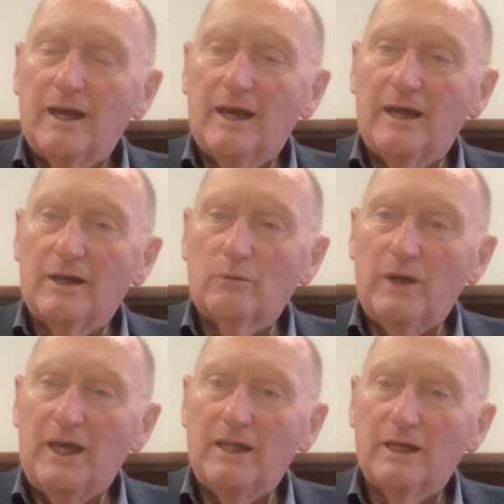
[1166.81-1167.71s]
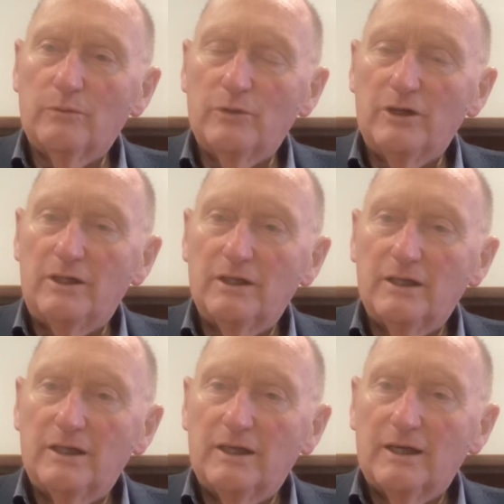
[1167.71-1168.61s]
a way that would
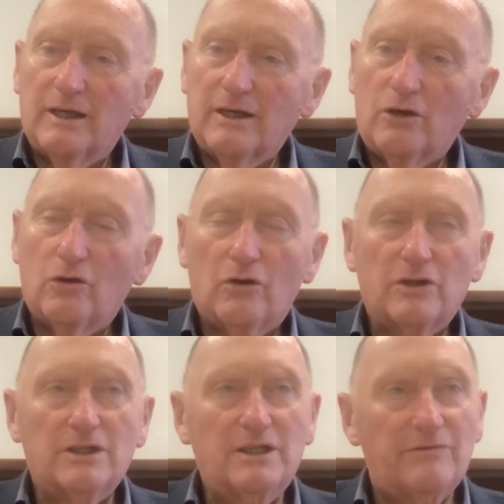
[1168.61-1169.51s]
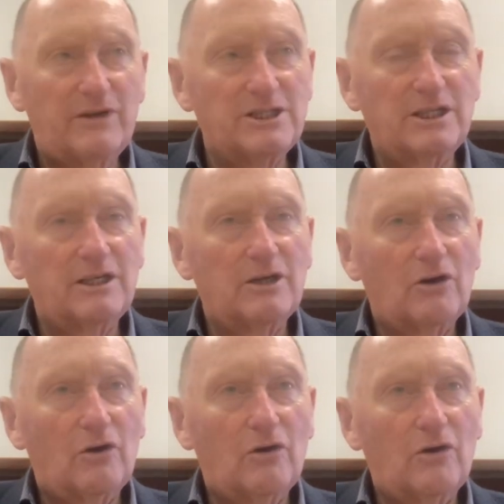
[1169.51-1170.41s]
cause division
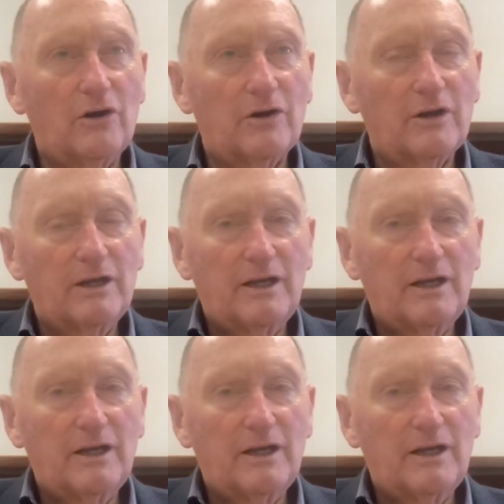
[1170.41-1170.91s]
or